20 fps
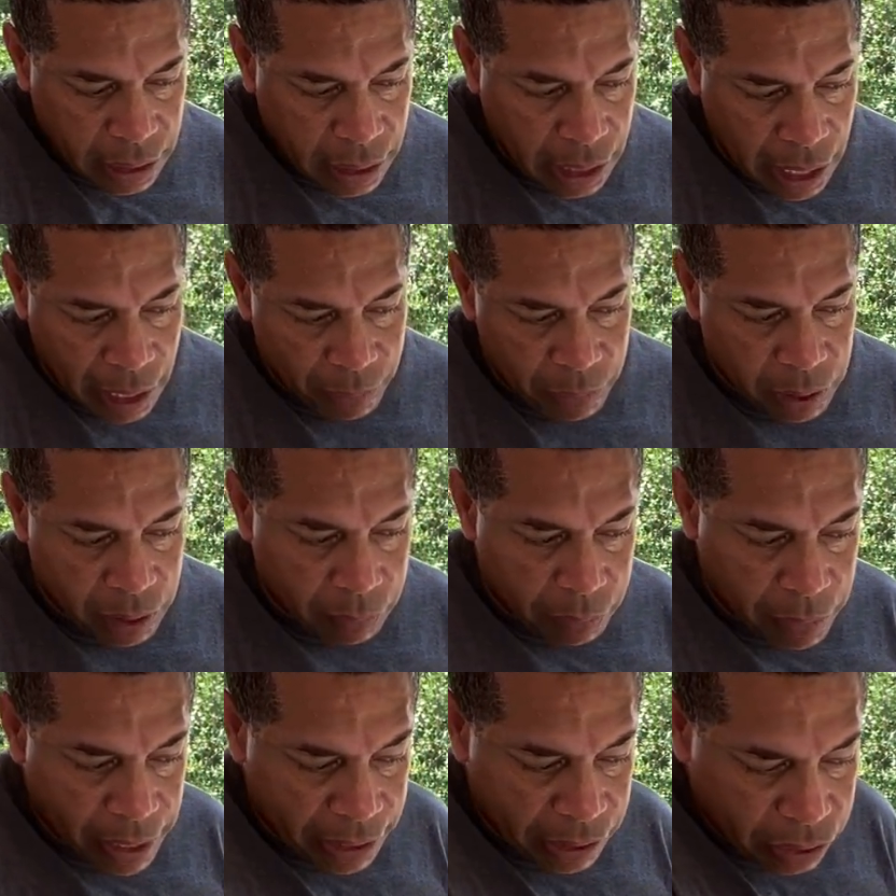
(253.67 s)
I'm going to
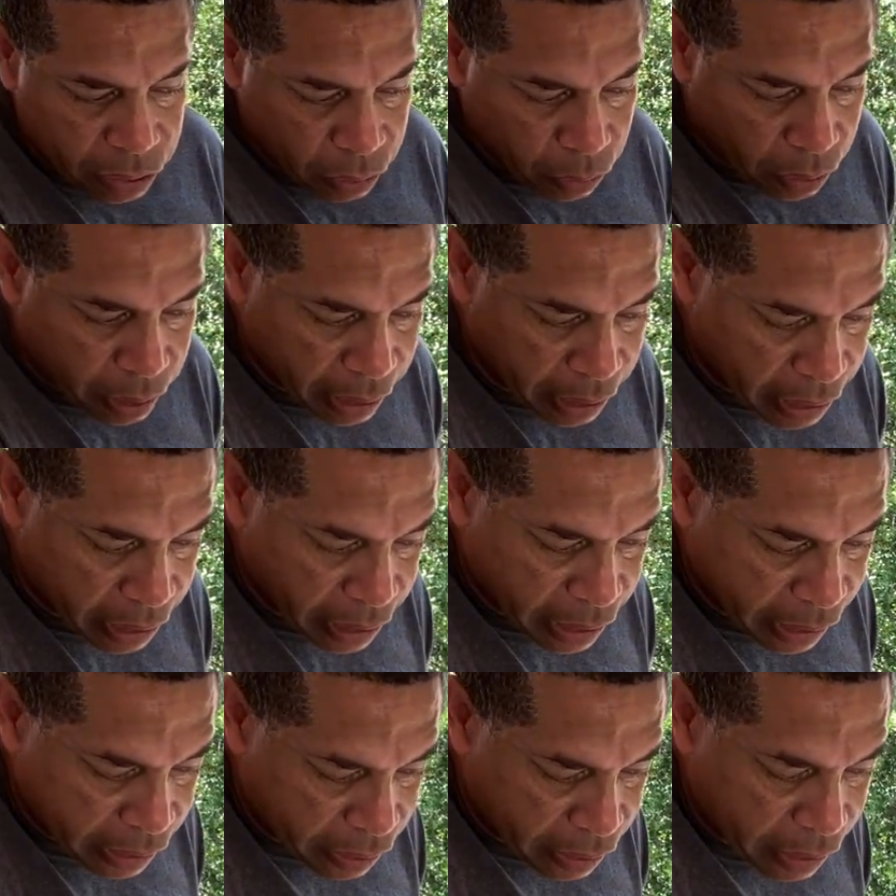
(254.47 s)
make sure that
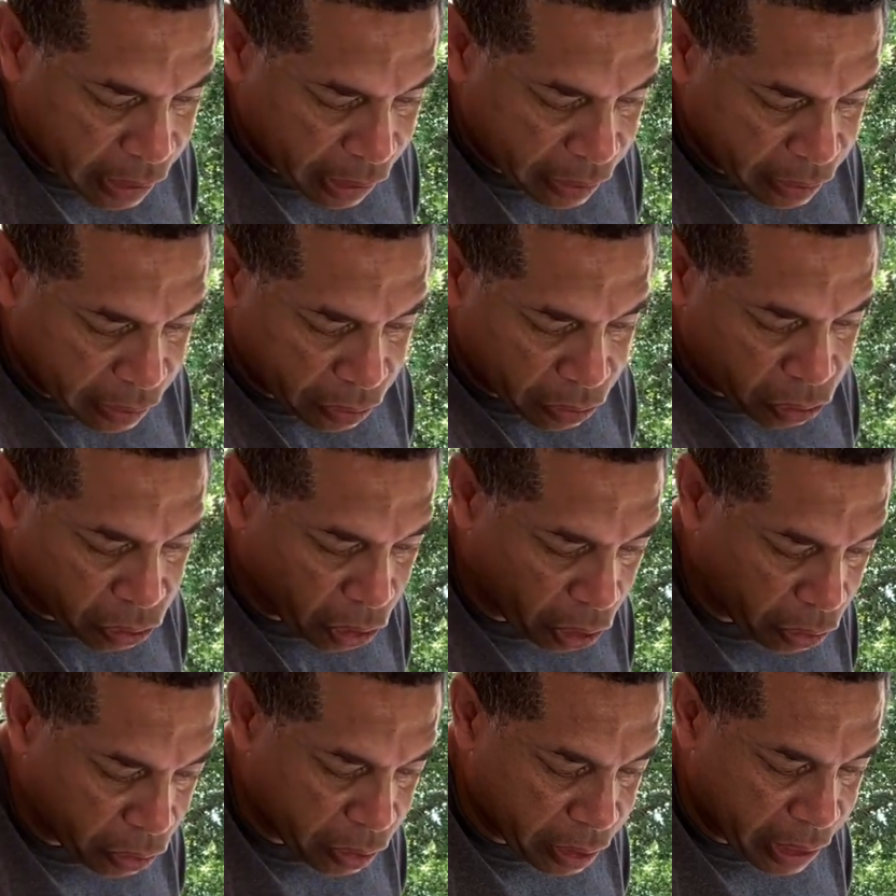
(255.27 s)
this doesn't
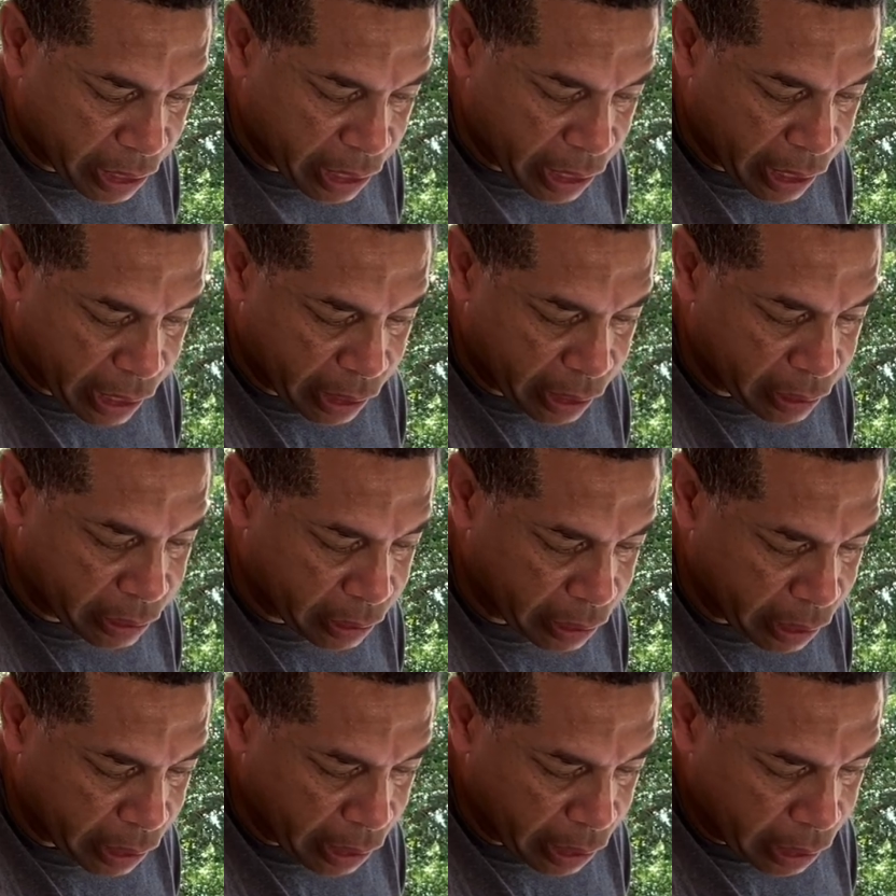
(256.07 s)
turn in
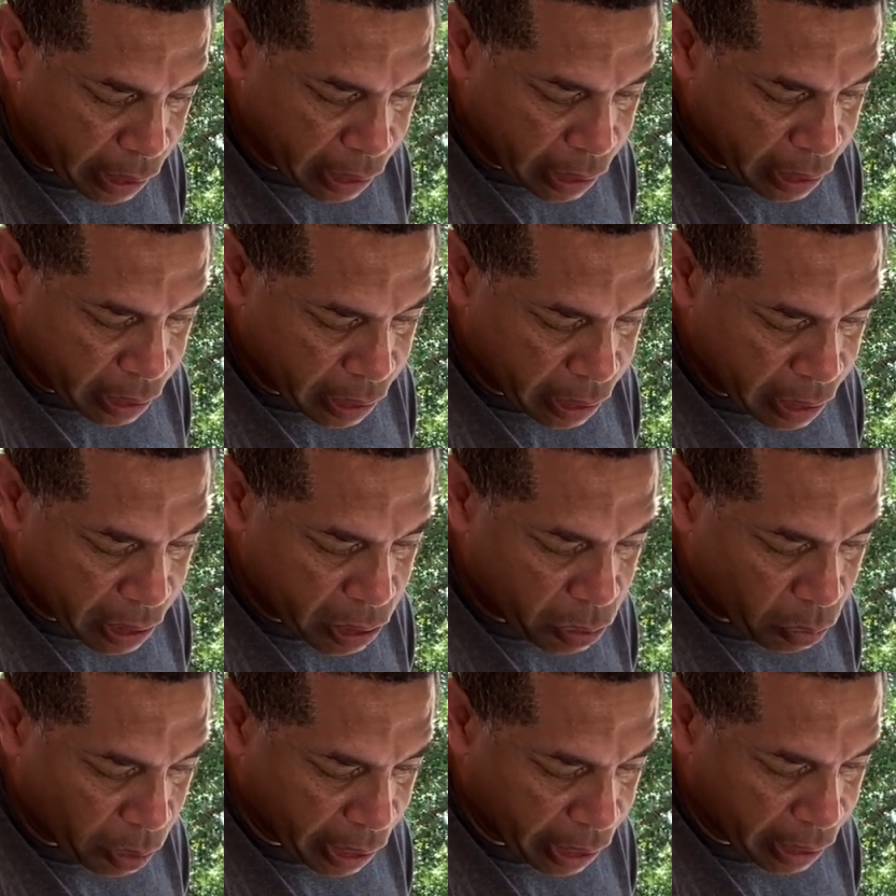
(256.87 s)
this
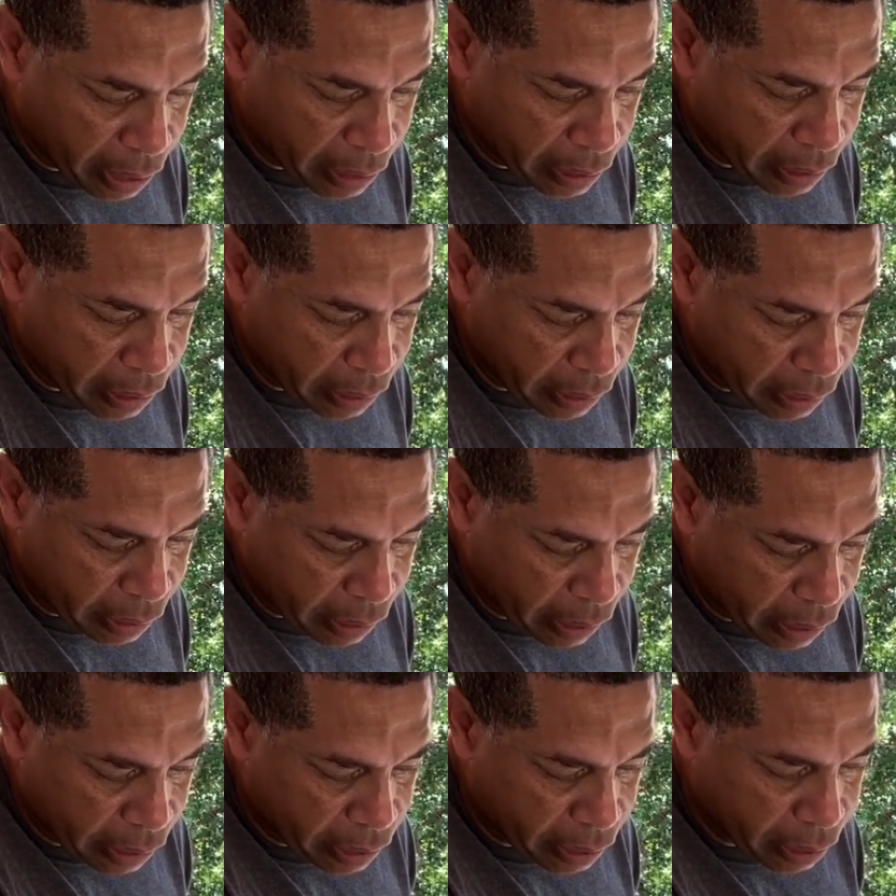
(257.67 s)
way,
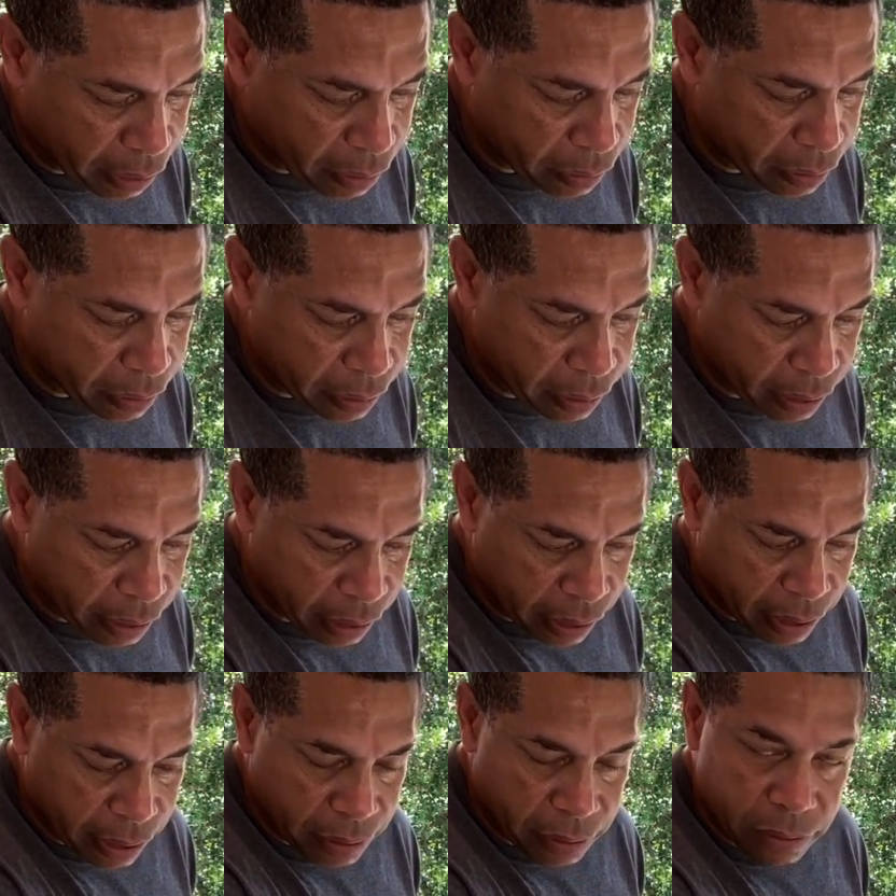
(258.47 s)
because
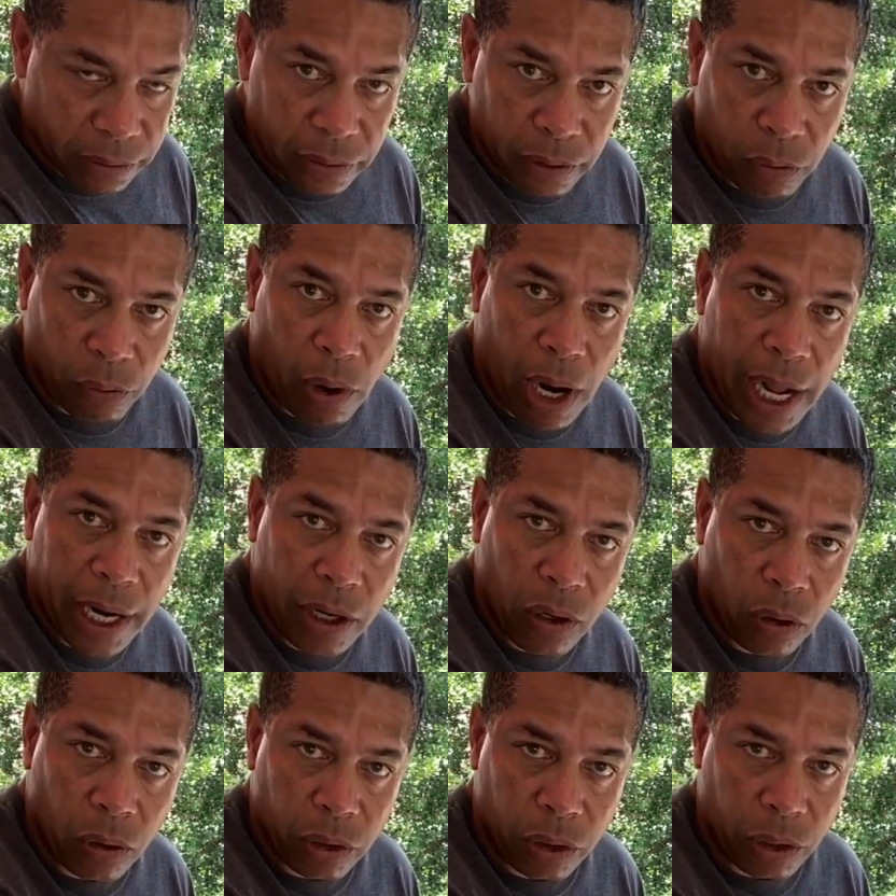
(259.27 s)
the rod
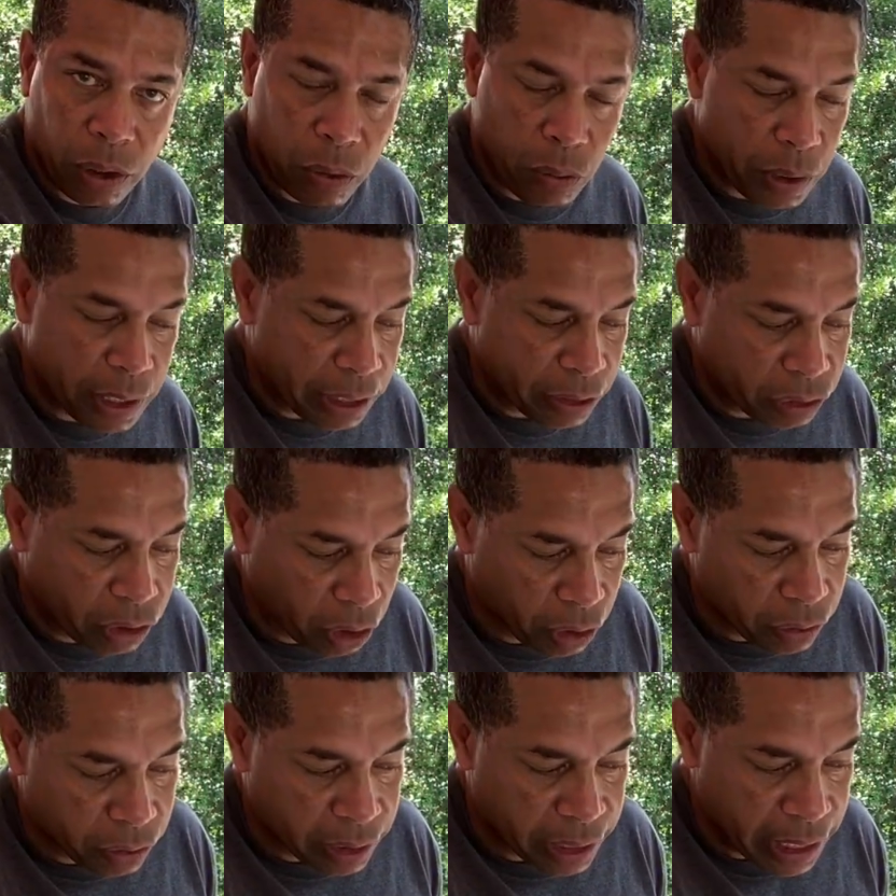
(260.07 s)
holder will want to
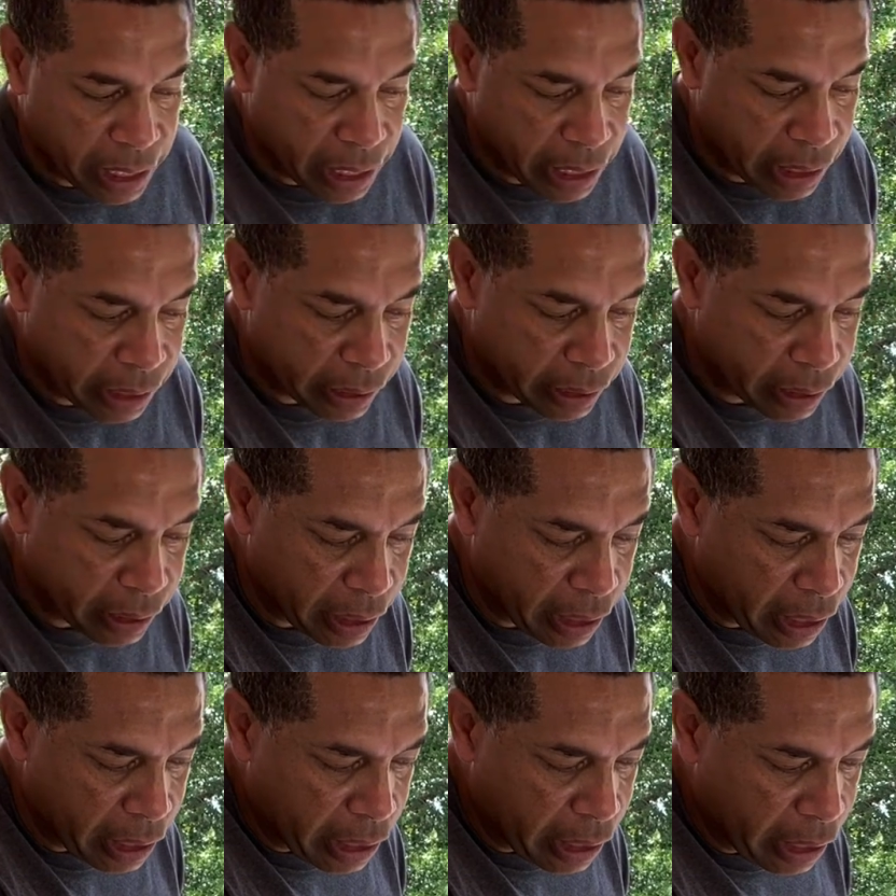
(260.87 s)
turn in
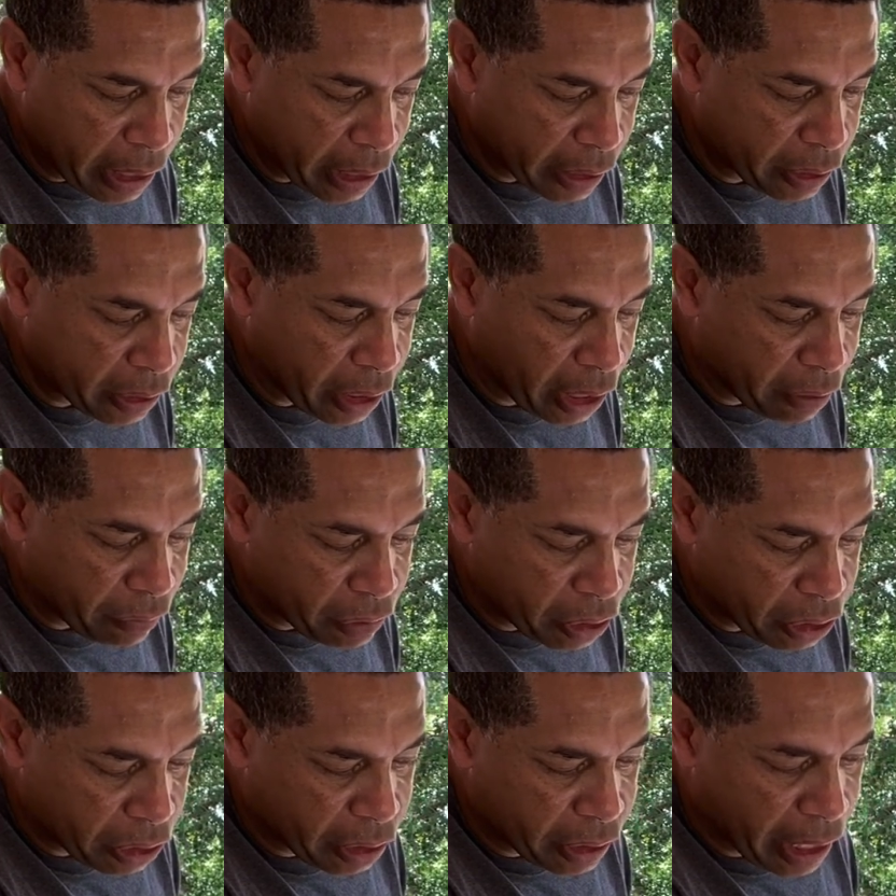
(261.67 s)
instead of
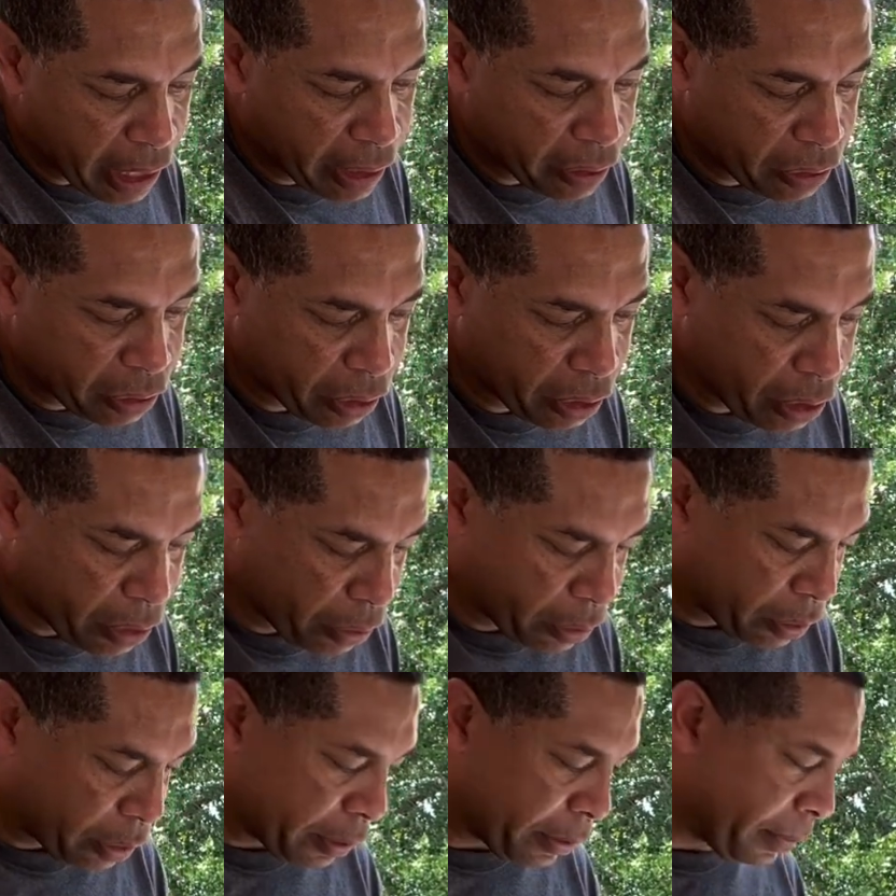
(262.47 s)
just staying secure.